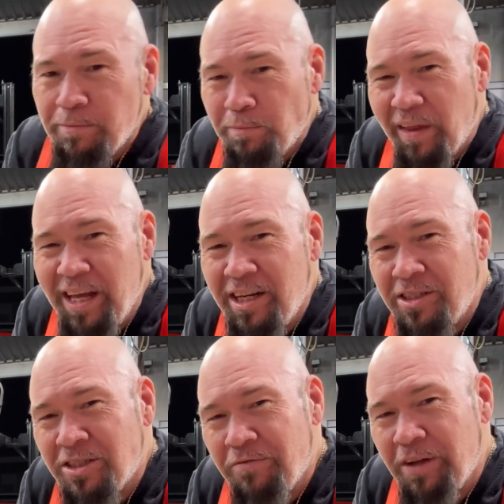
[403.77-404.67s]
eating
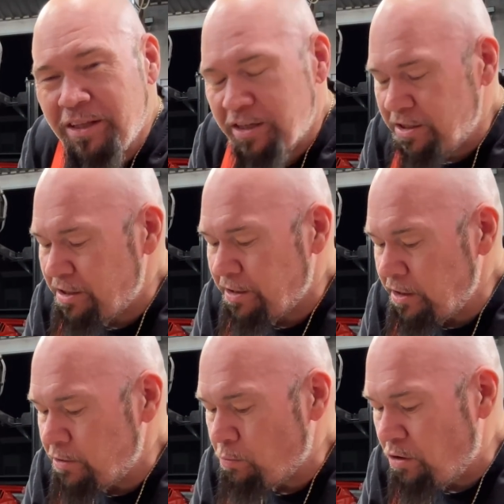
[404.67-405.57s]
stuff like this
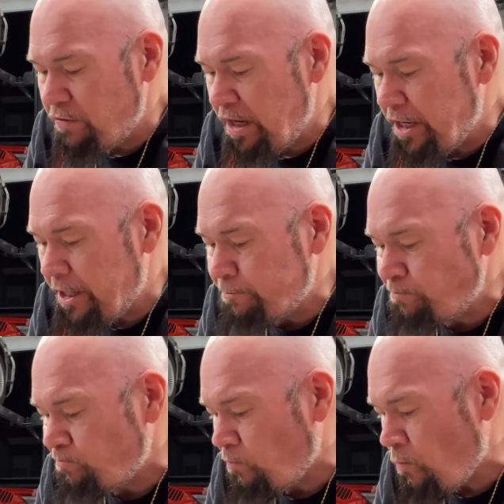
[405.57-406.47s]
is more of a
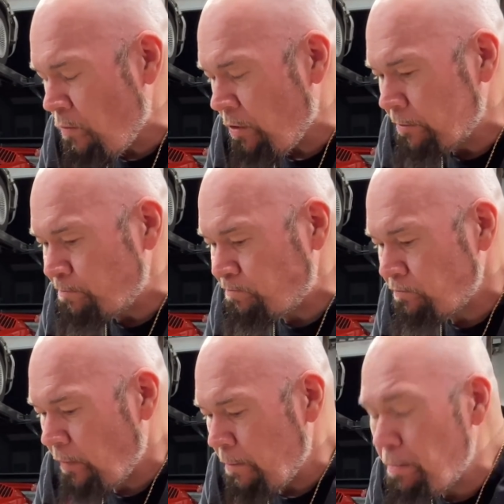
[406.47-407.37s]

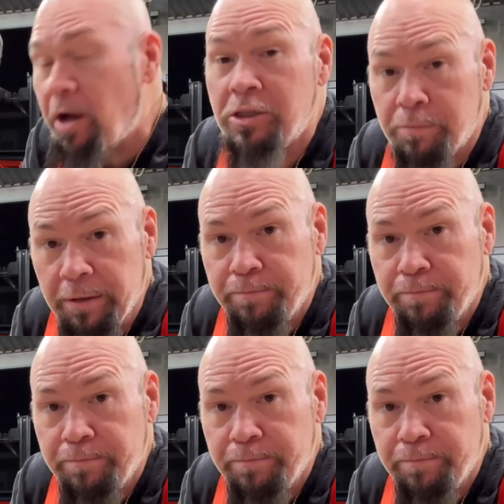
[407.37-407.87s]
punishment.